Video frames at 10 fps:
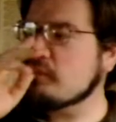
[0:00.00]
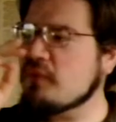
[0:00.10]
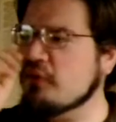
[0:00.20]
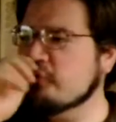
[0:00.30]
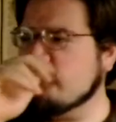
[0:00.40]

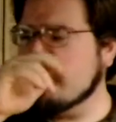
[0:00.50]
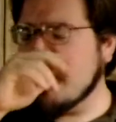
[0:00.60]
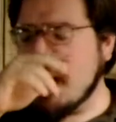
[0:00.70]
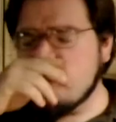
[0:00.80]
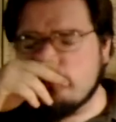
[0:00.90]
so you
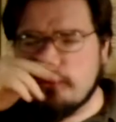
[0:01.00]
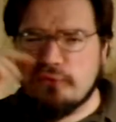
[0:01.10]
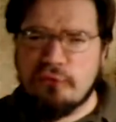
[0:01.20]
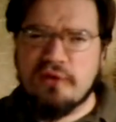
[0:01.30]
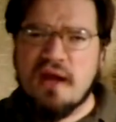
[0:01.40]
have to
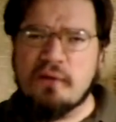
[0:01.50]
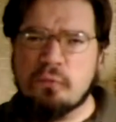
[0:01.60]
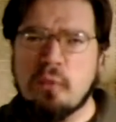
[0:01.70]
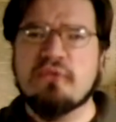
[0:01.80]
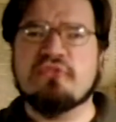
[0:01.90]
look at
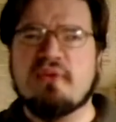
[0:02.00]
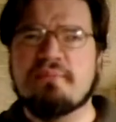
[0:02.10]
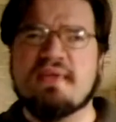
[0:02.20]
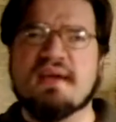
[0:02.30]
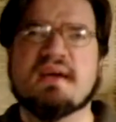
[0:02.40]
what
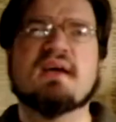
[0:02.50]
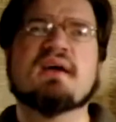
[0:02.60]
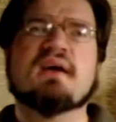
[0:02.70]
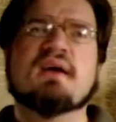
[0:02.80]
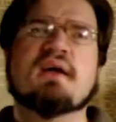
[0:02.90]
something
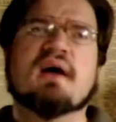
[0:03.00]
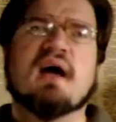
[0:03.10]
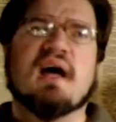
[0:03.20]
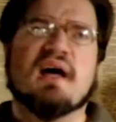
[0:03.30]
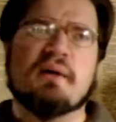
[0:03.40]

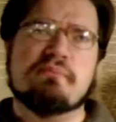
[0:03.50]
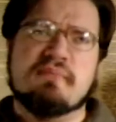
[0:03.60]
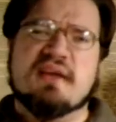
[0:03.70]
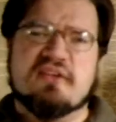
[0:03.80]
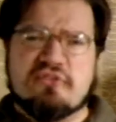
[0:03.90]
uh,
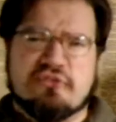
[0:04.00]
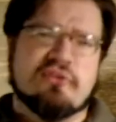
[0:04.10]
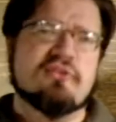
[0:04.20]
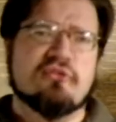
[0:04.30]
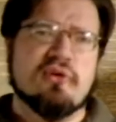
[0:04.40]
means
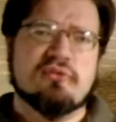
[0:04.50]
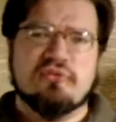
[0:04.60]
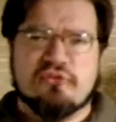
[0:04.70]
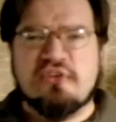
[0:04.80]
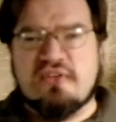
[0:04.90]
in terms of a
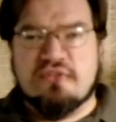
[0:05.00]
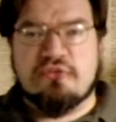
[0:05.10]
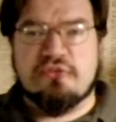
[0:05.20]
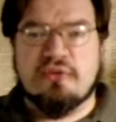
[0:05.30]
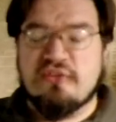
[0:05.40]

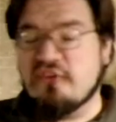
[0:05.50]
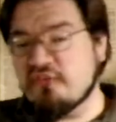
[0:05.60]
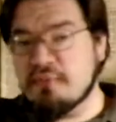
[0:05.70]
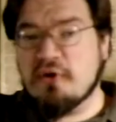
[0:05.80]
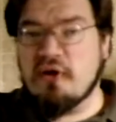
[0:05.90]
sentence. That sounds a
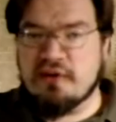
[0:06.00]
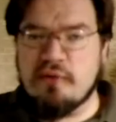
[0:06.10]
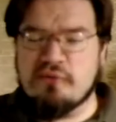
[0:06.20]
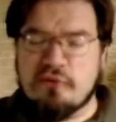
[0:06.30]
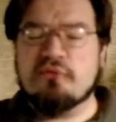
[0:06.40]
bit odd,
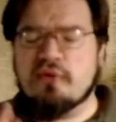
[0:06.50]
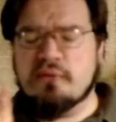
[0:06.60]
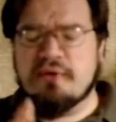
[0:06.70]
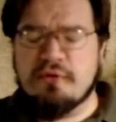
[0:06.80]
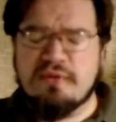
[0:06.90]
however, follow
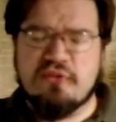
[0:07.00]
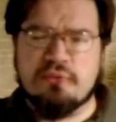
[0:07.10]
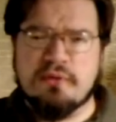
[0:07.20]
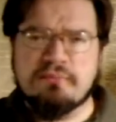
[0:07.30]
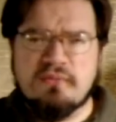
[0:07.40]
me on this one
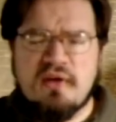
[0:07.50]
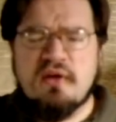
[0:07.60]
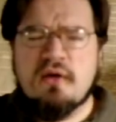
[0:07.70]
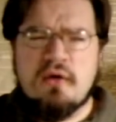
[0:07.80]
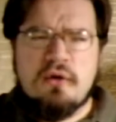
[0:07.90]

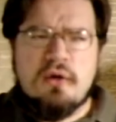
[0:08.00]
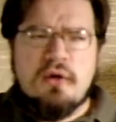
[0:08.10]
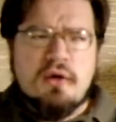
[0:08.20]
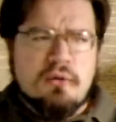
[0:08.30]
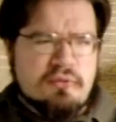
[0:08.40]

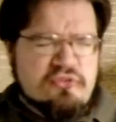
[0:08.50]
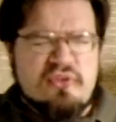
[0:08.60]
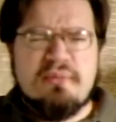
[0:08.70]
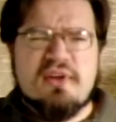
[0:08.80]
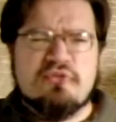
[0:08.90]
when
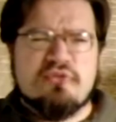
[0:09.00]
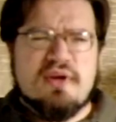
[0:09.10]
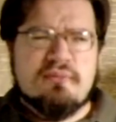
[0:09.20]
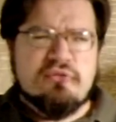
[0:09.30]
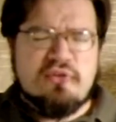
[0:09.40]
somebody
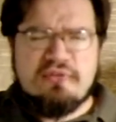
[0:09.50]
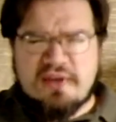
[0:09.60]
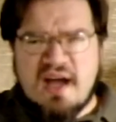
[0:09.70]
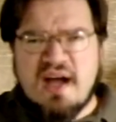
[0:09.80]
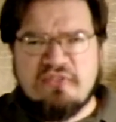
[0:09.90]
dreams of a
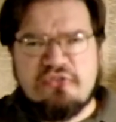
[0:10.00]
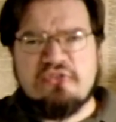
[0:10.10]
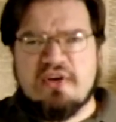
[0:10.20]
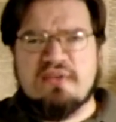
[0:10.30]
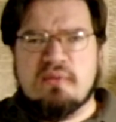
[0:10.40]
cart
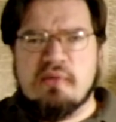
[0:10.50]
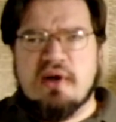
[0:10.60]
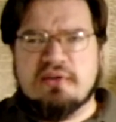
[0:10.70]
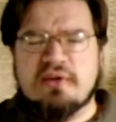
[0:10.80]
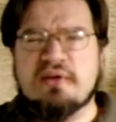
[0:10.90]
stuck in the
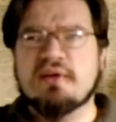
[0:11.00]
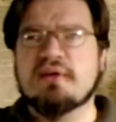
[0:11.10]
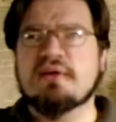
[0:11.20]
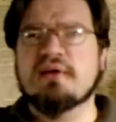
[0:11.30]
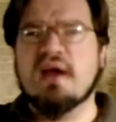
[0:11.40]
mud
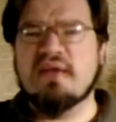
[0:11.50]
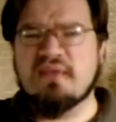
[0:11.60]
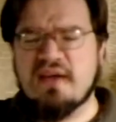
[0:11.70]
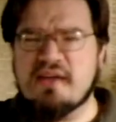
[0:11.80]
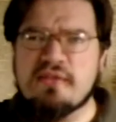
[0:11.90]
and
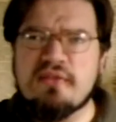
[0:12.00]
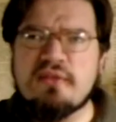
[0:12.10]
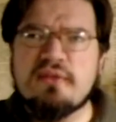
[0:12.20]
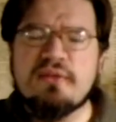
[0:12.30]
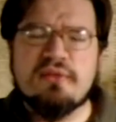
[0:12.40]
they
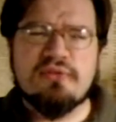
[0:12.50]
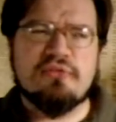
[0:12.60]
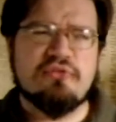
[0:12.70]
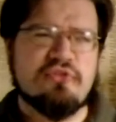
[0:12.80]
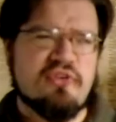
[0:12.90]

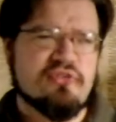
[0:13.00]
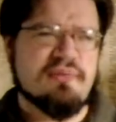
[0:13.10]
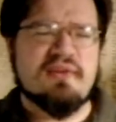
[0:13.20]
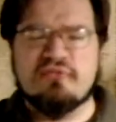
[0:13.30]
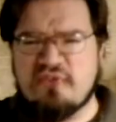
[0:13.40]
see
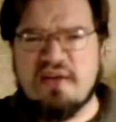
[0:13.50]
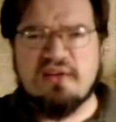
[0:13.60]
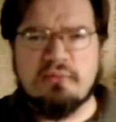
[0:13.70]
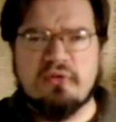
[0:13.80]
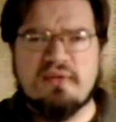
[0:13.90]
something
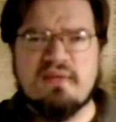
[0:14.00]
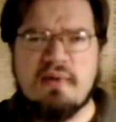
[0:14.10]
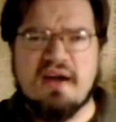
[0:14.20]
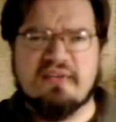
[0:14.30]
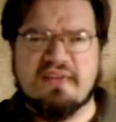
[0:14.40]
valuable in the
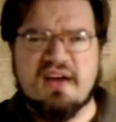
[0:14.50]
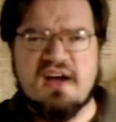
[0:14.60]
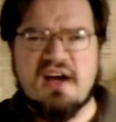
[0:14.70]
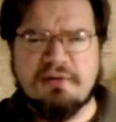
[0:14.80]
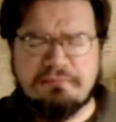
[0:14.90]
back of the cart,